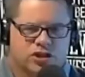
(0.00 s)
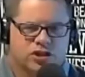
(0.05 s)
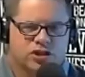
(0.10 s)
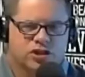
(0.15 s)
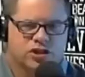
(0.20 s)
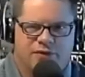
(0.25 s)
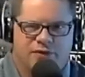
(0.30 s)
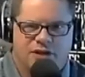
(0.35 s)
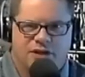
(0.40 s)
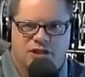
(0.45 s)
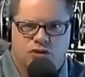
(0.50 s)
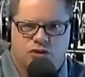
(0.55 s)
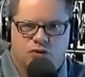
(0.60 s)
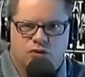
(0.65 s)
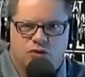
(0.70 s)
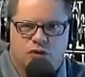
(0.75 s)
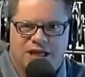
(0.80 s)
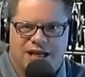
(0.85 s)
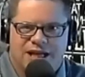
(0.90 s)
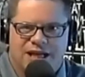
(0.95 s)
just having
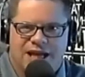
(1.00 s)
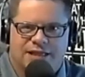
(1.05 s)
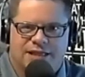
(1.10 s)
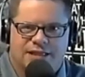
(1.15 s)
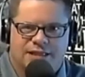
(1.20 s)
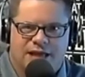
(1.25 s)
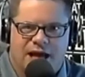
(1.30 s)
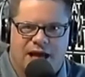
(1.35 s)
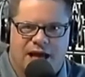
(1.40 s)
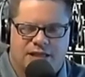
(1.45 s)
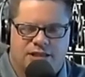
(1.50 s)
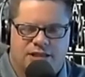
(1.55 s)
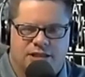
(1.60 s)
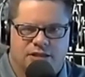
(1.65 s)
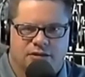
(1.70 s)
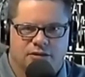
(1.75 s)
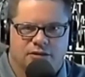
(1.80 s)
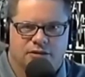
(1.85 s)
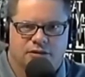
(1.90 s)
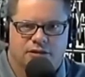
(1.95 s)
to connect the dots
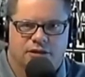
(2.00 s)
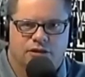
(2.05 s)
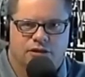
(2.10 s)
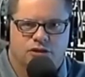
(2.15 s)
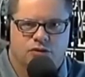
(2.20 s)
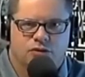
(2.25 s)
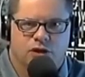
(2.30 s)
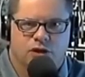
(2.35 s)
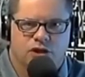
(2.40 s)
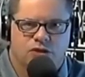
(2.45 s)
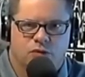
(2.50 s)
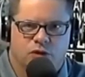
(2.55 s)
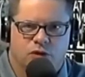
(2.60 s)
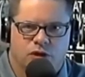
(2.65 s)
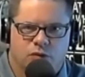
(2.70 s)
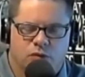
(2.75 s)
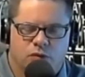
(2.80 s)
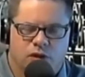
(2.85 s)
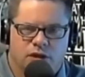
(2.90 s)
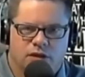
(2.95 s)
here in
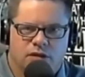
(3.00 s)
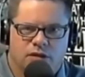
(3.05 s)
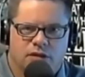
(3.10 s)
2021.